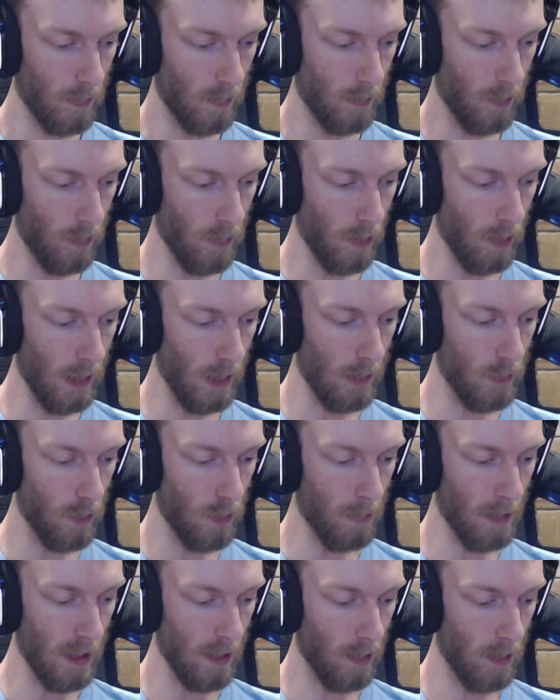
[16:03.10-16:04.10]
30
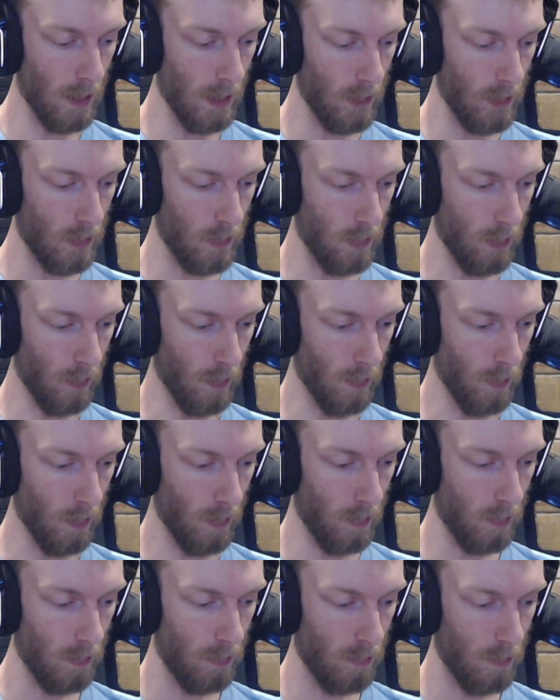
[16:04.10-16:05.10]
to me this
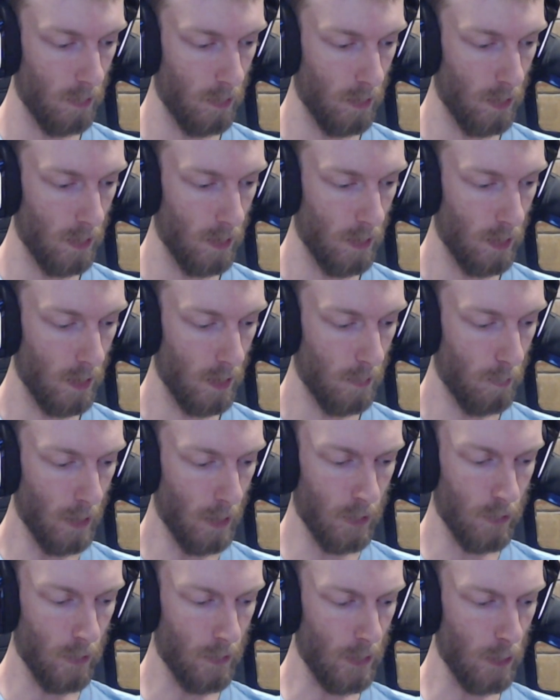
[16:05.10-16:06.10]
turn.
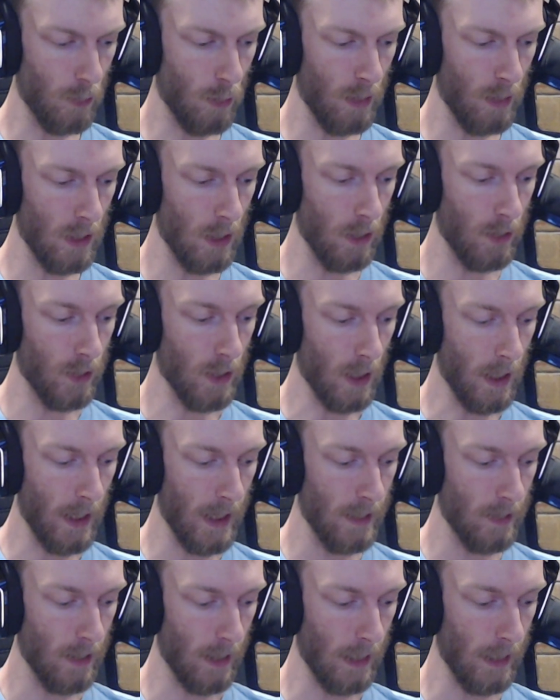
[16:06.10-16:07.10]
But it's also going to
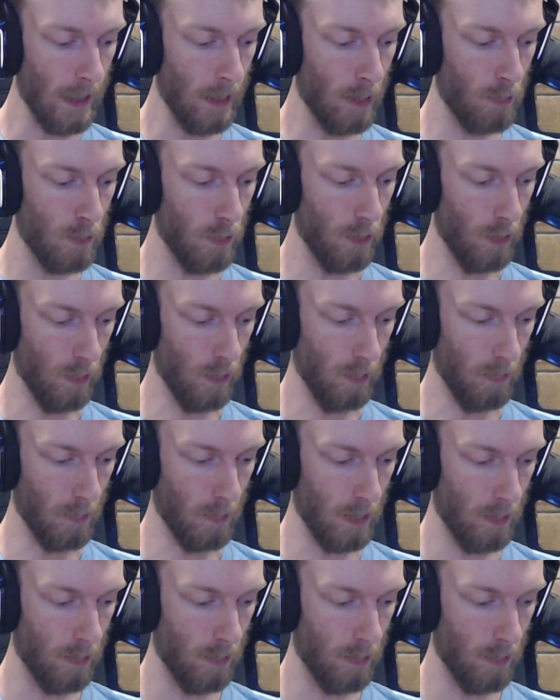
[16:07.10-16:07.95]
die to Houndoom.